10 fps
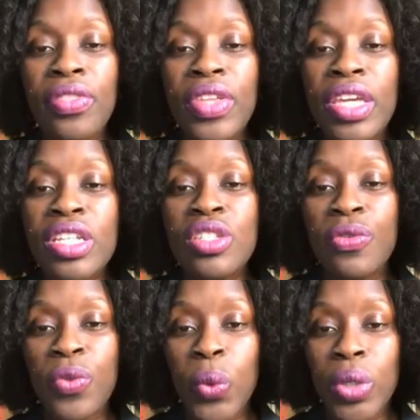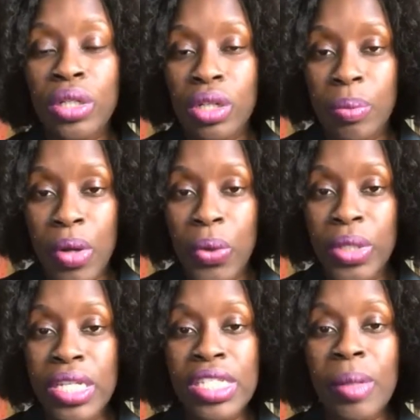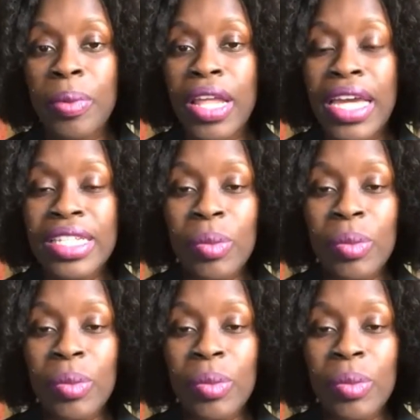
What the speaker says: These four components apply